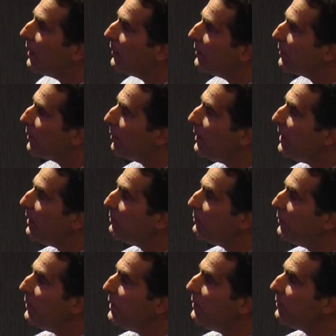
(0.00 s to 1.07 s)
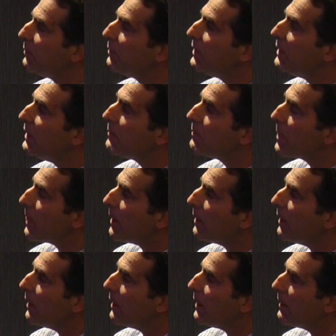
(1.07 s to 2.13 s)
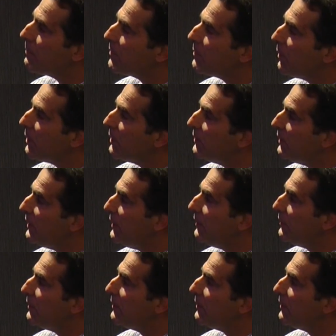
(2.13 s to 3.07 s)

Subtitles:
And so we had 43 volunteers